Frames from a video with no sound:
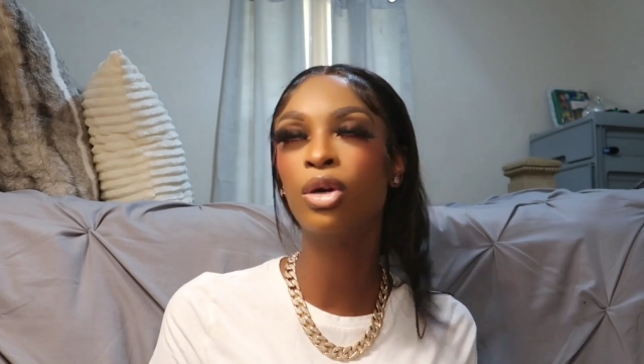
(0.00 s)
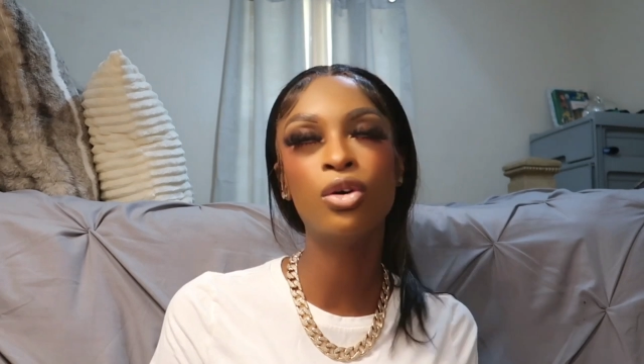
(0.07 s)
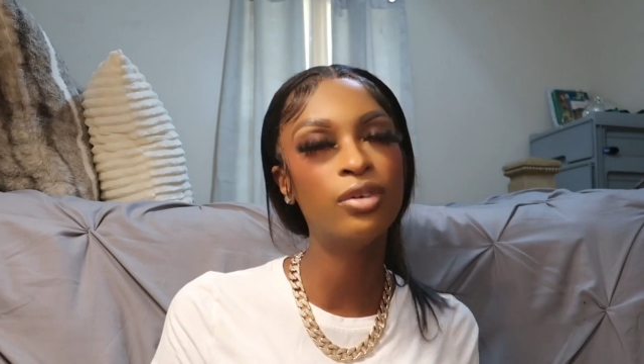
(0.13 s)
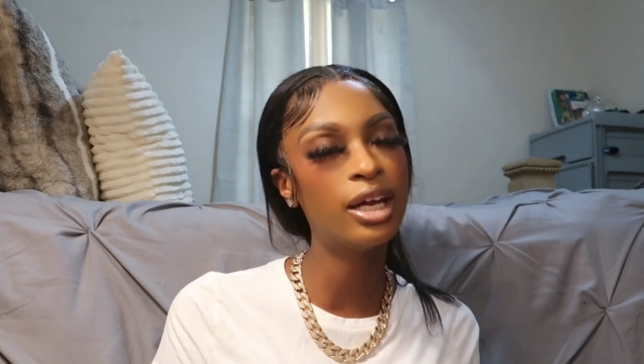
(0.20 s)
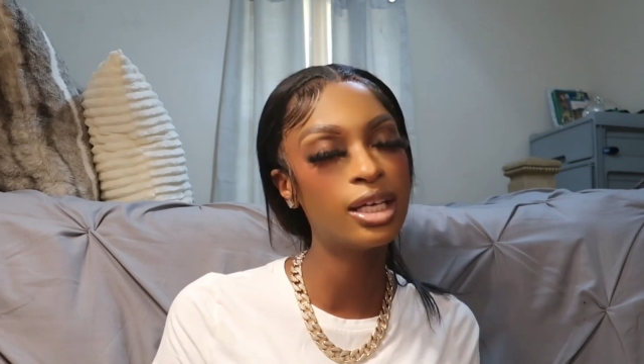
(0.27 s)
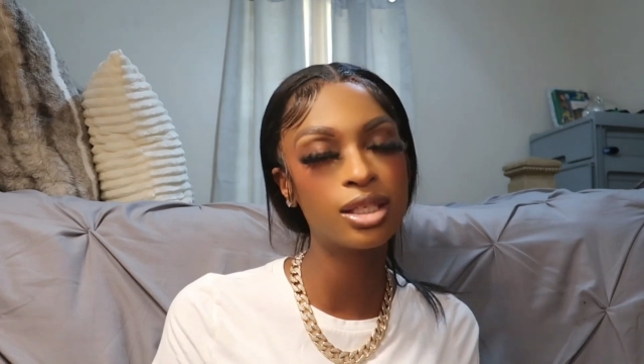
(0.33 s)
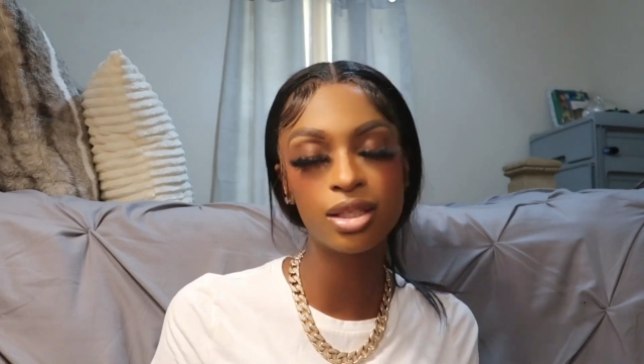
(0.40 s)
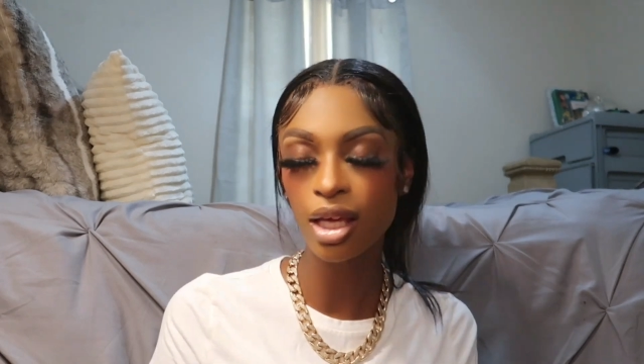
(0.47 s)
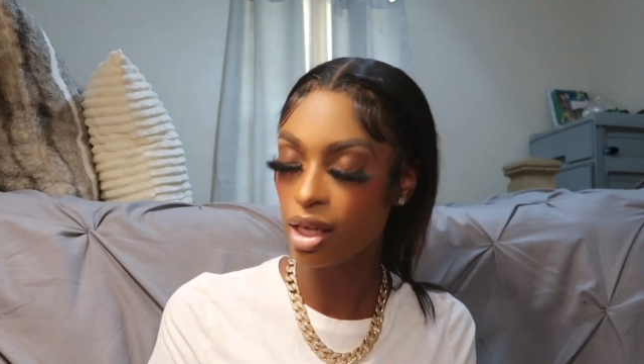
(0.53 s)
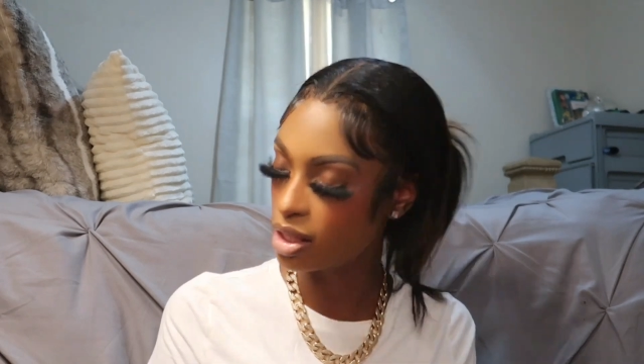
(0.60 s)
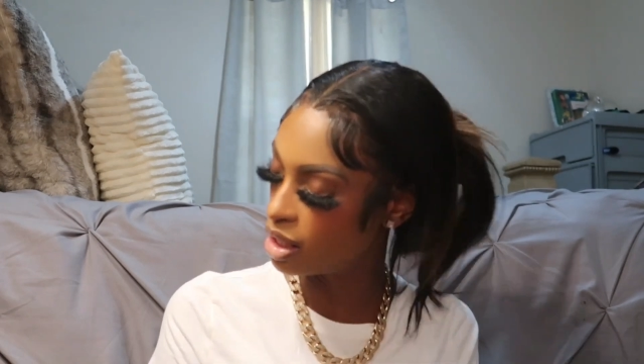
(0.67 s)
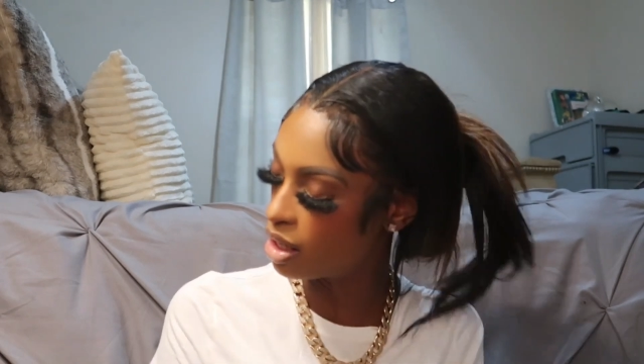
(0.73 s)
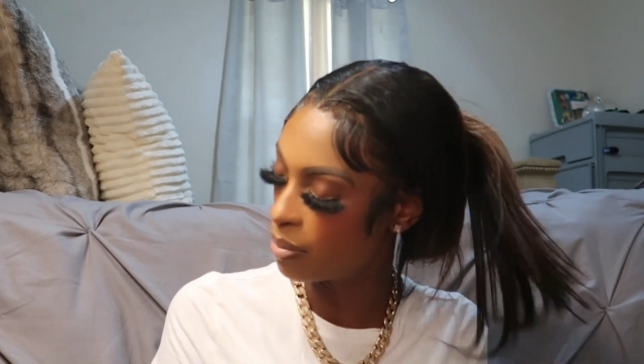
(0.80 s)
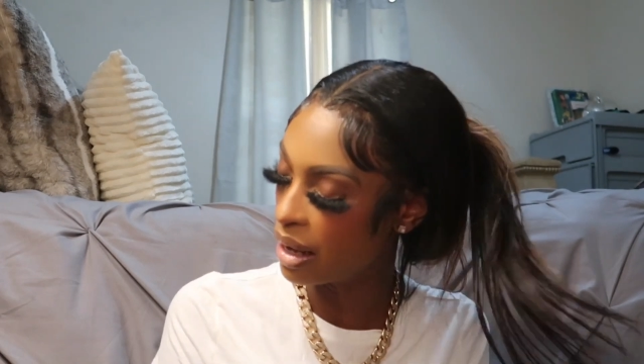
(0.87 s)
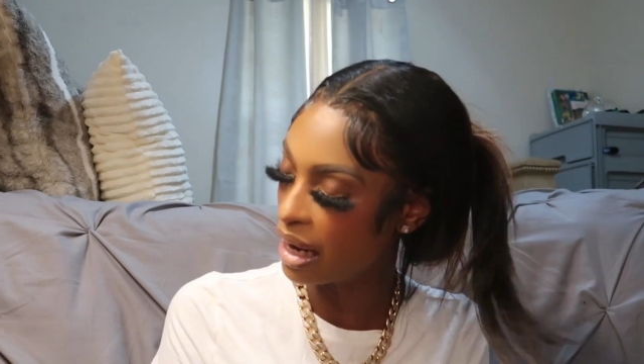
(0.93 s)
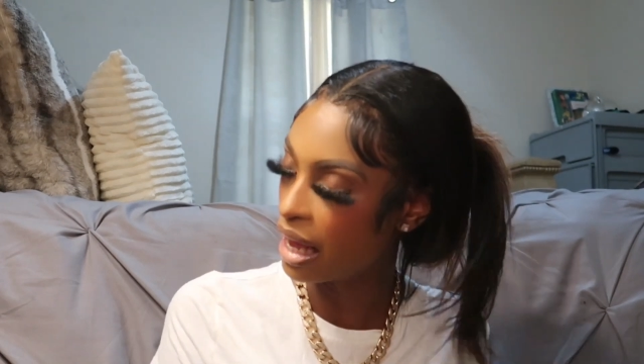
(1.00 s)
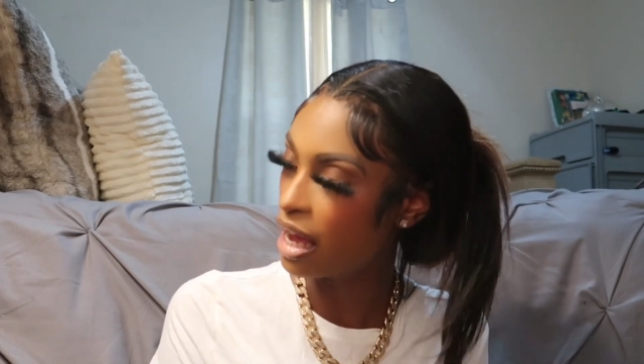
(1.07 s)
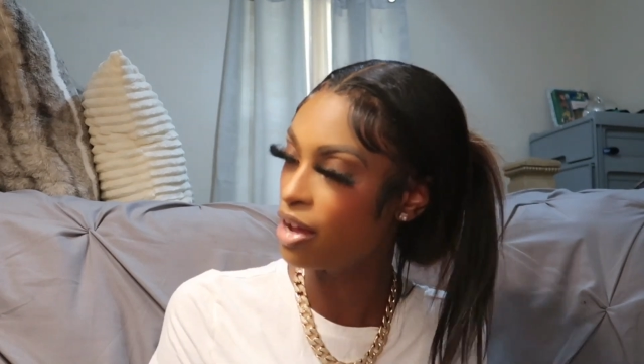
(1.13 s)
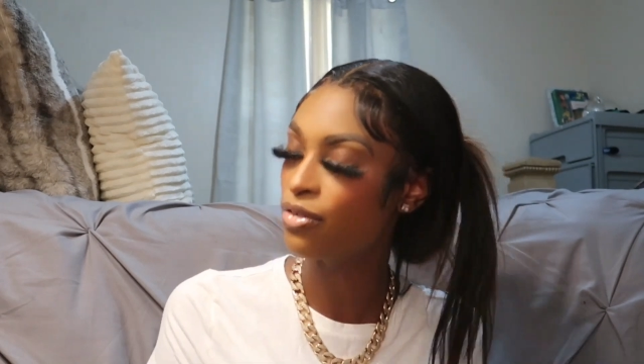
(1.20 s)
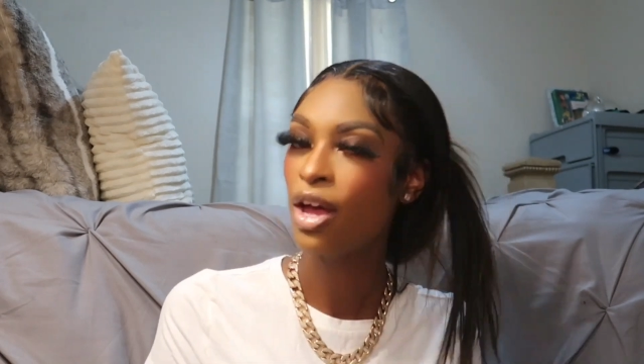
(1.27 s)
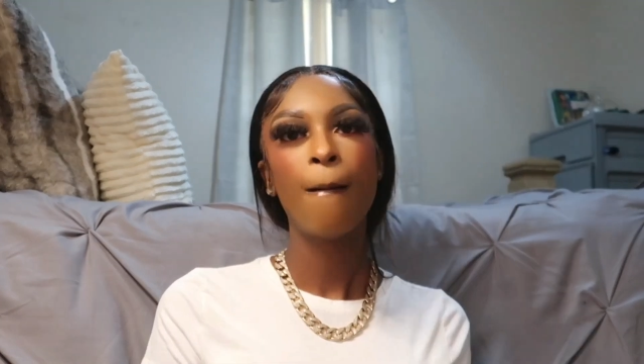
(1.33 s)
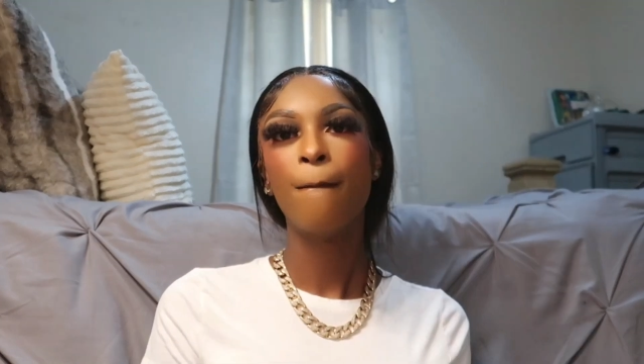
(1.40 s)
I'm over that season of my
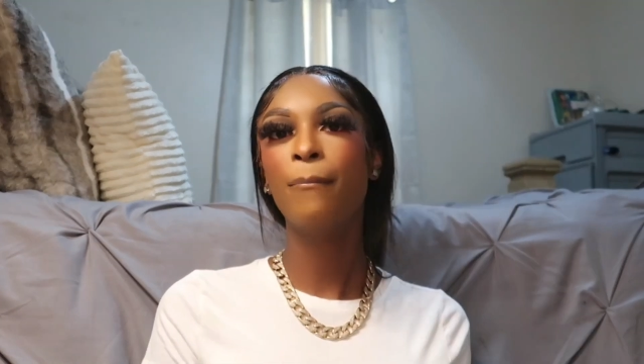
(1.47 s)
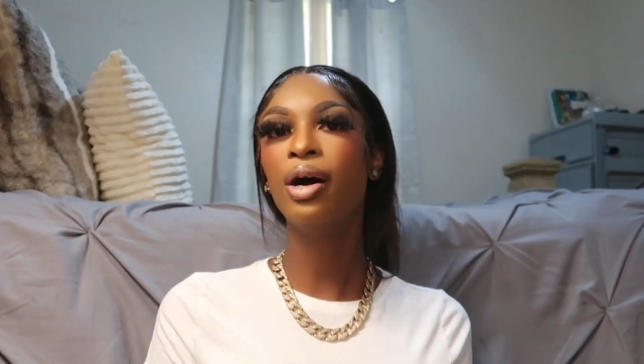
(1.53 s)
life.